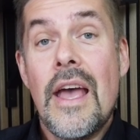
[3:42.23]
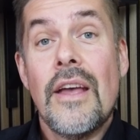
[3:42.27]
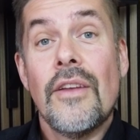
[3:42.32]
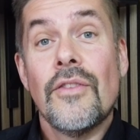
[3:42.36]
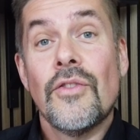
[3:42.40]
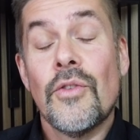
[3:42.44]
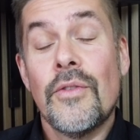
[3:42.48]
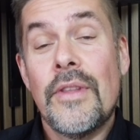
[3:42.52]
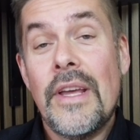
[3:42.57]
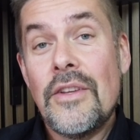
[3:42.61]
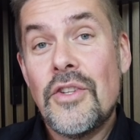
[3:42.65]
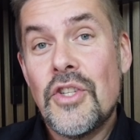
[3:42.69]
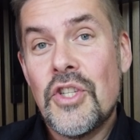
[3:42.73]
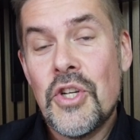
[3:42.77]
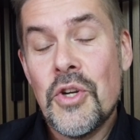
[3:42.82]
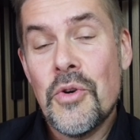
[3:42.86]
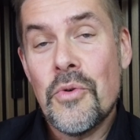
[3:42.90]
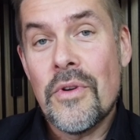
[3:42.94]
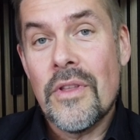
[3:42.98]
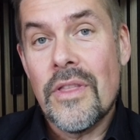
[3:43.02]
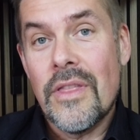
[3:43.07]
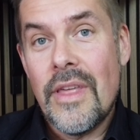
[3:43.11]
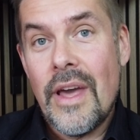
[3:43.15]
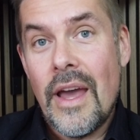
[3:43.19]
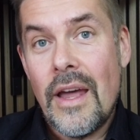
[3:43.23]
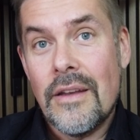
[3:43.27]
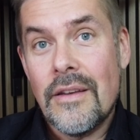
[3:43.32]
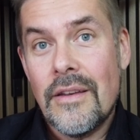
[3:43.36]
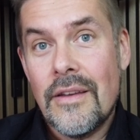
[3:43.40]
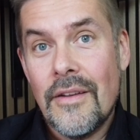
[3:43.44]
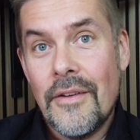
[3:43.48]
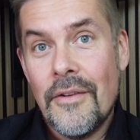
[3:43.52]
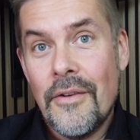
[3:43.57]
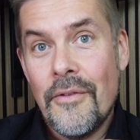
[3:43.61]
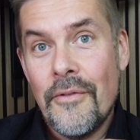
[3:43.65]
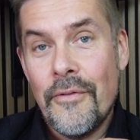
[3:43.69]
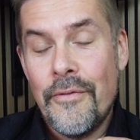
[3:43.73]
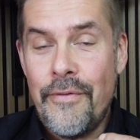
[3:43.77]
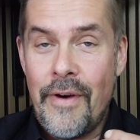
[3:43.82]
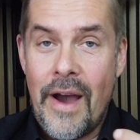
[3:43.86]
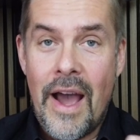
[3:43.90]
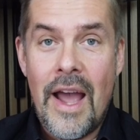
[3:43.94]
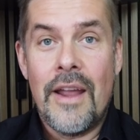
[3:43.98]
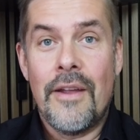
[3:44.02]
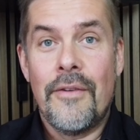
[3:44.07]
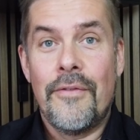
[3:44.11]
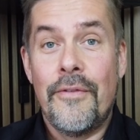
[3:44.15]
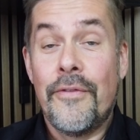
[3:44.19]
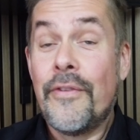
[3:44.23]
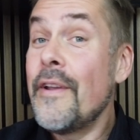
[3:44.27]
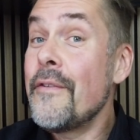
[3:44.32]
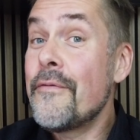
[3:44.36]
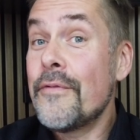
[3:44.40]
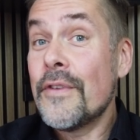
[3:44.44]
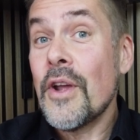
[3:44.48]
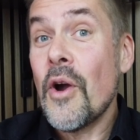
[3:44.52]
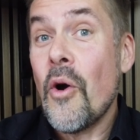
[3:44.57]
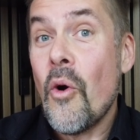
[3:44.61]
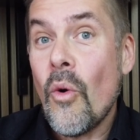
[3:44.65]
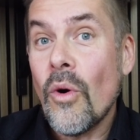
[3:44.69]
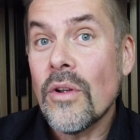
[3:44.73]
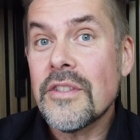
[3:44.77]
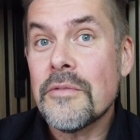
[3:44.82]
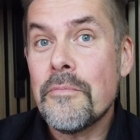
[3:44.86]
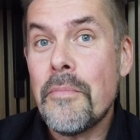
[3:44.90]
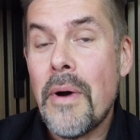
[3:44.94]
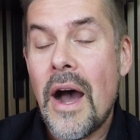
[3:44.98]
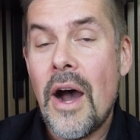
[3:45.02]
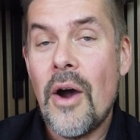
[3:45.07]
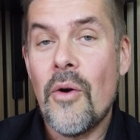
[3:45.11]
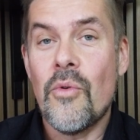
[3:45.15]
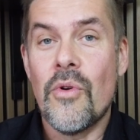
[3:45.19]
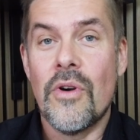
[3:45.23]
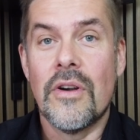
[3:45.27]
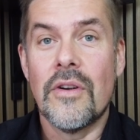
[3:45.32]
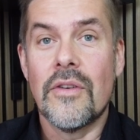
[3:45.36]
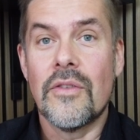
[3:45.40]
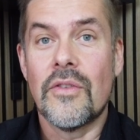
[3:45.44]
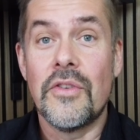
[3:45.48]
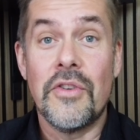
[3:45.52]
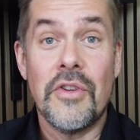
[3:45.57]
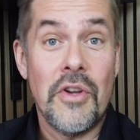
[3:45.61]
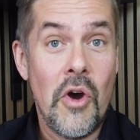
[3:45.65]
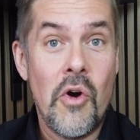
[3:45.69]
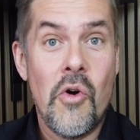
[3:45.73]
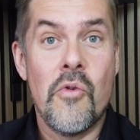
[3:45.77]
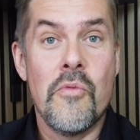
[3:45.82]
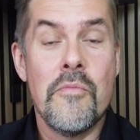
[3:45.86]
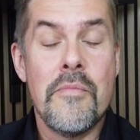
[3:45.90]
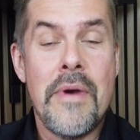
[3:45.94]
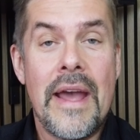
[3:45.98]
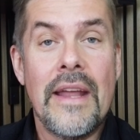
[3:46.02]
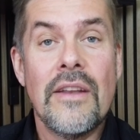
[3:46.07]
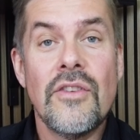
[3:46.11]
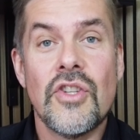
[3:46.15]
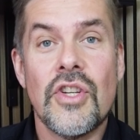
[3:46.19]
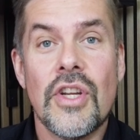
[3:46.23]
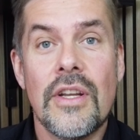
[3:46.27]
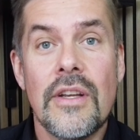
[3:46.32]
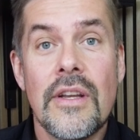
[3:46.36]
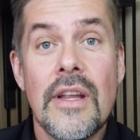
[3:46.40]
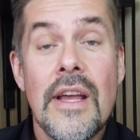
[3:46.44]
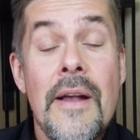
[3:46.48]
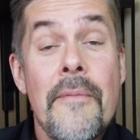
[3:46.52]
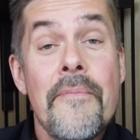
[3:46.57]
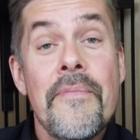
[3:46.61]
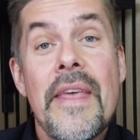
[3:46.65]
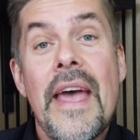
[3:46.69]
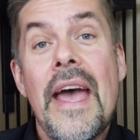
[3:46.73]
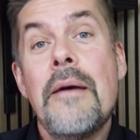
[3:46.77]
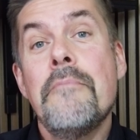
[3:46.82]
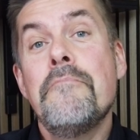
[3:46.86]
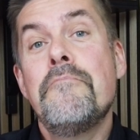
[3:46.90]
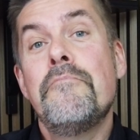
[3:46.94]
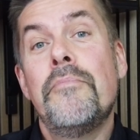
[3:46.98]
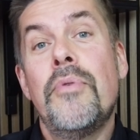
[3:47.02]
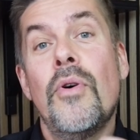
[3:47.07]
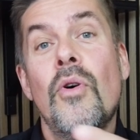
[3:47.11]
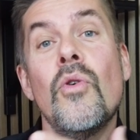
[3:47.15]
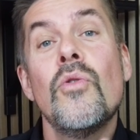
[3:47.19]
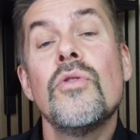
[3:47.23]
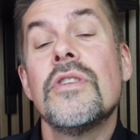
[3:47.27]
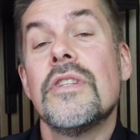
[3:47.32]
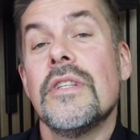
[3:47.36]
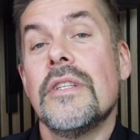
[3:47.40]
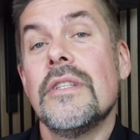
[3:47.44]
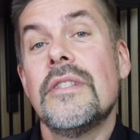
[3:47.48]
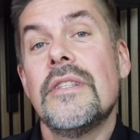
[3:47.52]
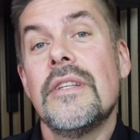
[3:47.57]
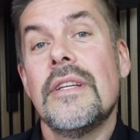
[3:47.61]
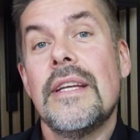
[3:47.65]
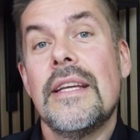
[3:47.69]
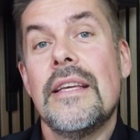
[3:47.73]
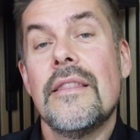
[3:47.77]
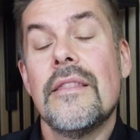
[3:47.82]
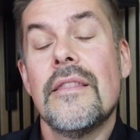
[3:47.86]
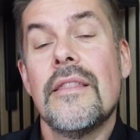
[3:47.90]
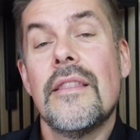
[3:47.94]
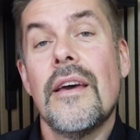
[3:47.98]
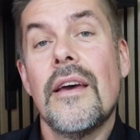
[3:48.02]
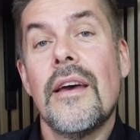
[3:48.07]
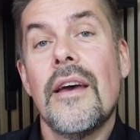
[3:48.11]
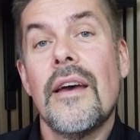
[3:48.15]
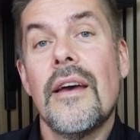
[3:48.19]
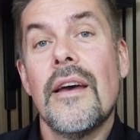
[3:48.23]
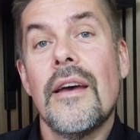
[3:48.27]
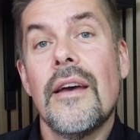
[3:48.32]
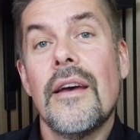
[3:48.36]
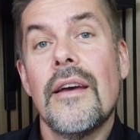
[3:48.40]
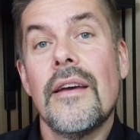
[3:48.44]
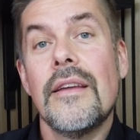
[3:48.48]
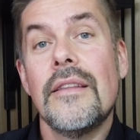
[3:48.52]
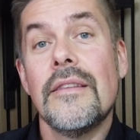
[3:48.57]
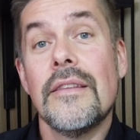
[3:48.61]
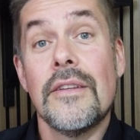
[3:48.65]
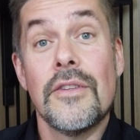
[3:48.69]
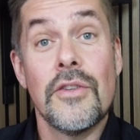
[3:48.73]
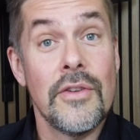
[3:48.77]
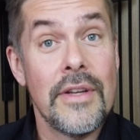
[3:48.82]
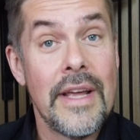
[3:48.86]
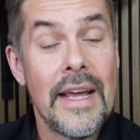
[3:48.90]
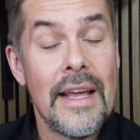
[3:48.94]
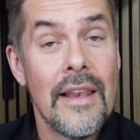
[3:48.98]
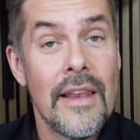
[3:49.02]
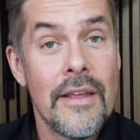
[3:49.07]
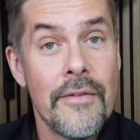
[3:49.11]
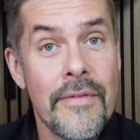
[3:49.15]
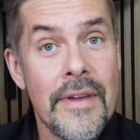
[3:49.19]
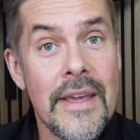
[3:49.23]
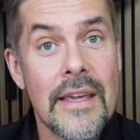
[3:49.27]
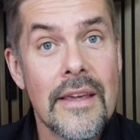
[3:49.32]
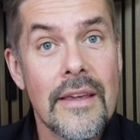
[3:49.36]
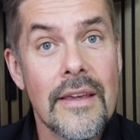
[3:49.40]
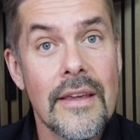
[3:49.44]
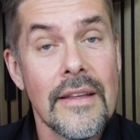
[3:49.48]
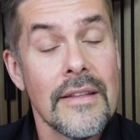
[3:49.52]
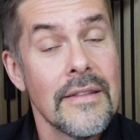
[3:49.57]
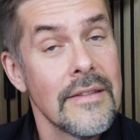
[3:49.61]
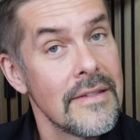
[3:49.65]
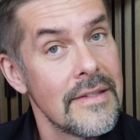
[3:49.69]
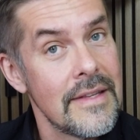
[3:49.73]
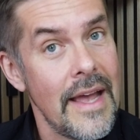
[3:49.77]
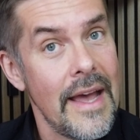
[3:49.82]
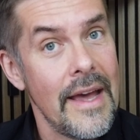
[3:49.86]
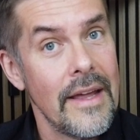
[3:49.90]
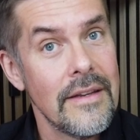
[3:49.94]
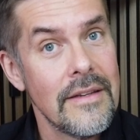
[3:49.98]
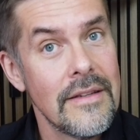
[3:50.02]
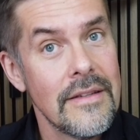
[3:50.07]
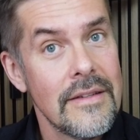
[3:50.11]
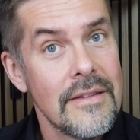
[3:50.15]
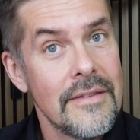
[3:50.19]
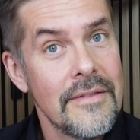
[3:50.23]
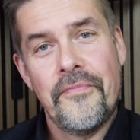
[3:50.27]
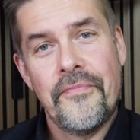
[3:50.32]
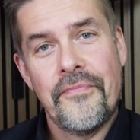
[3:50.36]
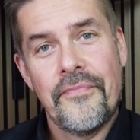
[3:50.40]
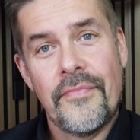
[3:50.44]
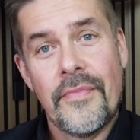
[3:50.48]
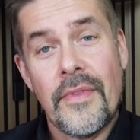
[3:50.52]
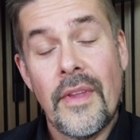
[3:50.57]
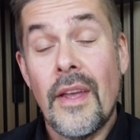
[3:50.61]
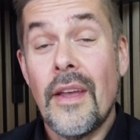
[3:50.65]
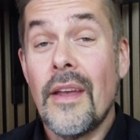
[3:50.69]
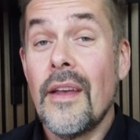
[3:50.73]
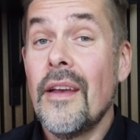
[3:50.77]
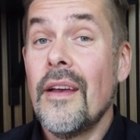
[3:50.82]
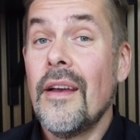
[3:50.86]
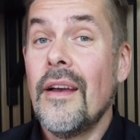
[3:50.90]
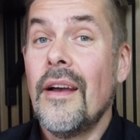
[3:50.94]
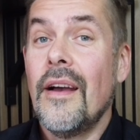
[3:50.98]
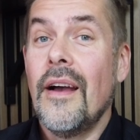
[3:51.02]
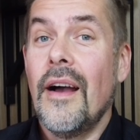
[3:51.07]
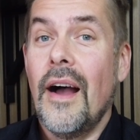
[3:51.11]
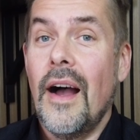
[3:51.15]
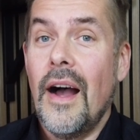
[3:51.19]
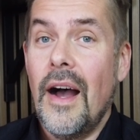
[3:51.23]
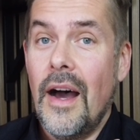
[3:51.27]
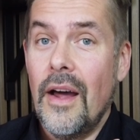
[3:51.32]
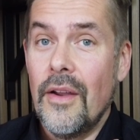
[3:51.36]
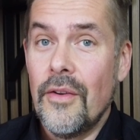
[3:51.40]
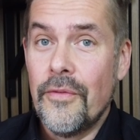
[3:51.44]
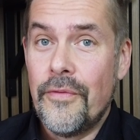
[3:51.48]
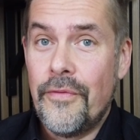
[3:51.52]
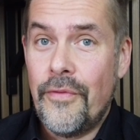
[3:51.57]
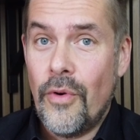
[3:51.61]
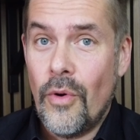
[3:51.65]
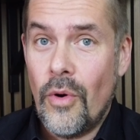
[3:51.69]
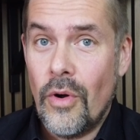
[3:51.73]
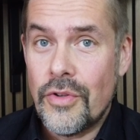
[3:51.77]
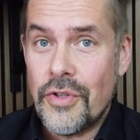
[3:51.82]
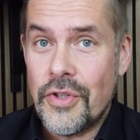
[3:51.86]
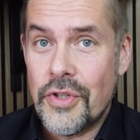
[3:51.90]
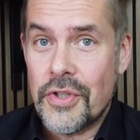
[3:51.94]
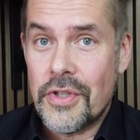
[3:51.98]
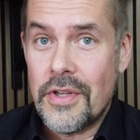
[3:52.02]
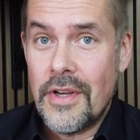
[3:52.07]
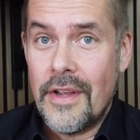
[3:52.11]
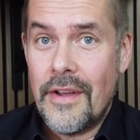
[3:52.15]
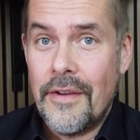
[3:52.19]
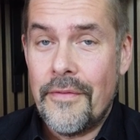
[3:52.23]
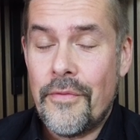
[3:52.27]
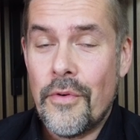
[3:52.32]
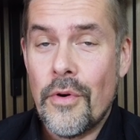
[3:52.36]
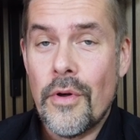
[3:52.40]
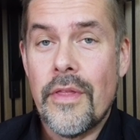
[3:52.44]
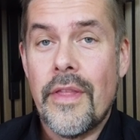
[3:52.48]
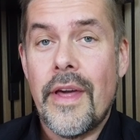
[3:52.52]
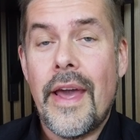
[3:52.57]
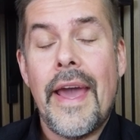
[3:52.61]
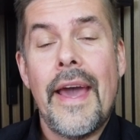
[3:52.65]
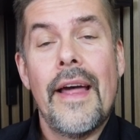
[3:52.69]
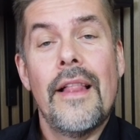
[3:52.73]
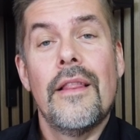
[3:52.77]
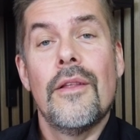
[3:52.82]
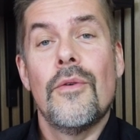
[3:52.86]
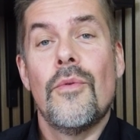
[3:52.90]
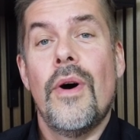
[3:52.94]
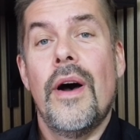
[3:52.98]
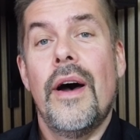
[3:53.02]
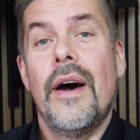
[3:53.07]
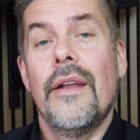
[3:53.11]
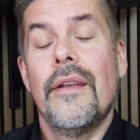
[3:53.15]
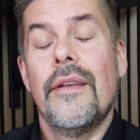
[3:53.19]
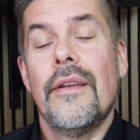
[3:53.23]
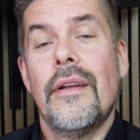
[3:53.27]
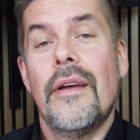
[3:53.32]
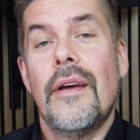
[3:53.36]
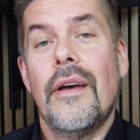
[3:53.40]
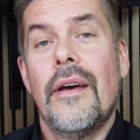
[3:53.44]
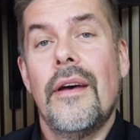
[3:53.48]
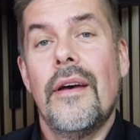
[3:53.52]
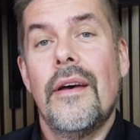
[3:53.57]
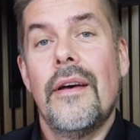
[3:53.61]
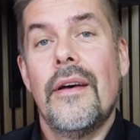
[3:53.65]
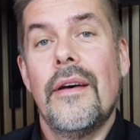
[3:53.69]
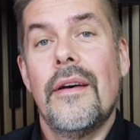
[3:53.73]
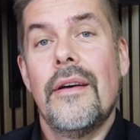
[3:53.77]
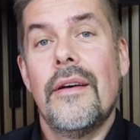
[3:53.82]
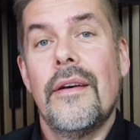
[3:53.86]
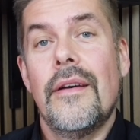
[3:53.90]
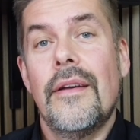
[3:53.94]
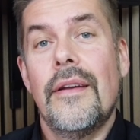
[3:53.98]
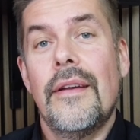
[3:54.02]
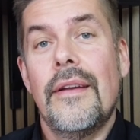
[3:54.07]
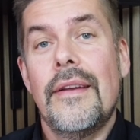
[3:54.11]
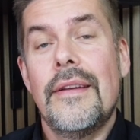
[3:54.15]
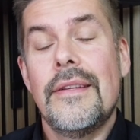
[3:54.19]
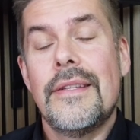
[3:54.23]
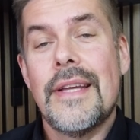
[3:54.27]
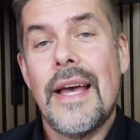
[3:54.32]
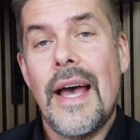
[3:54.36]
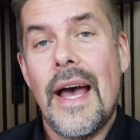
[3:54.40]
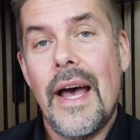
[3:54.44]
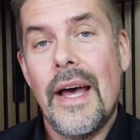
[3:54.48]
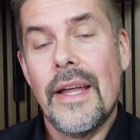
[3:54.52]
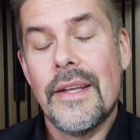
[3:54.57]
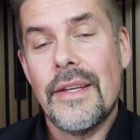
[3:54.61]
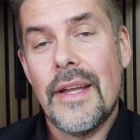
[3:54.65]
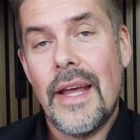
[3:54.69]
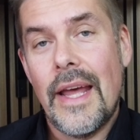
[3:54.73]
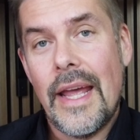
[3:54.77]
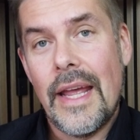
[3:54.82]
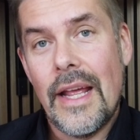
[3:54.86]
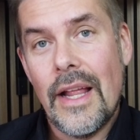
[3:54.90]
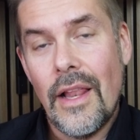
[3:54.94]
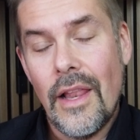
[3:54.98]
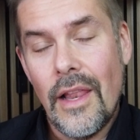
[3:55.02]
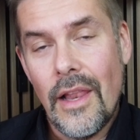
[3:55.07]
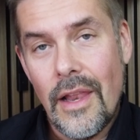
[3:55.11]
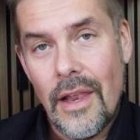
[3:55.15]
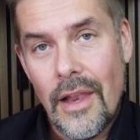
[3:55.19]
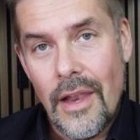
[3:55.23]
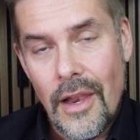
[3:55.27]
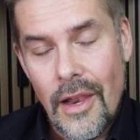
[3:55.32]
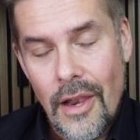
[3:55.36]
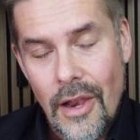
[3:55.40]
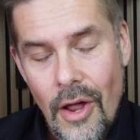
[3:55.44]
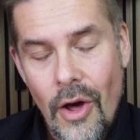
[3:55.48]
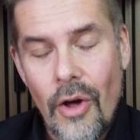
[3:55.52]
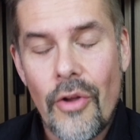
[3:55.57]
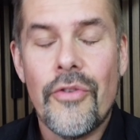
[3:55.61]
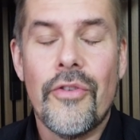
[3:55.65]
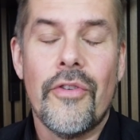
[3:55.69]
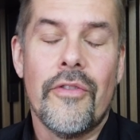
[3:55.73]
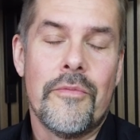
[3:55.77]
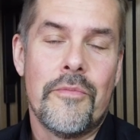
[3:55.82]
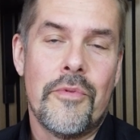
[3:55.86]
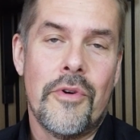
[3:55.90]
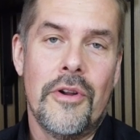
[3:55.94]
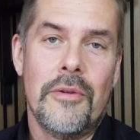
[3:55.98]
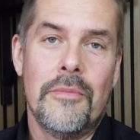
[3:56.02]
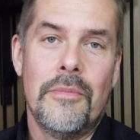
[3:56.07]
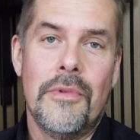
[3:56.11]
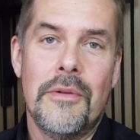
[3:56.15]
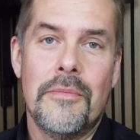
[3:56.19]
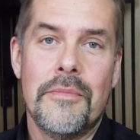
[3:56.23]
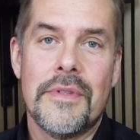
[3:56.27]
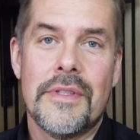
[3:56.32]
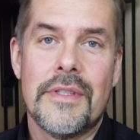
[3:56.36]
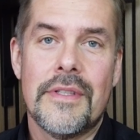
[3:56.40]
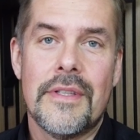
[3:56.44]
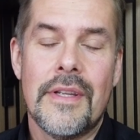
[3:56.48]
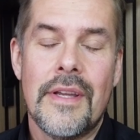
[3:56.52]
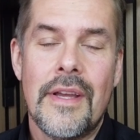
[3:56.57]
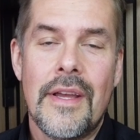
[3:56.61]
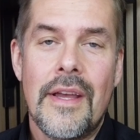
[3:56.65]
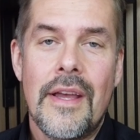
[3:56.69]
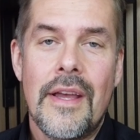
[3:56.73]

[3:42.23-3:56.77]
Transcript: So they took that 50 horsepower Gnome engine and put it in the Donnet Lévêque instead. Unfortunately for the L1, it had a lot of problems.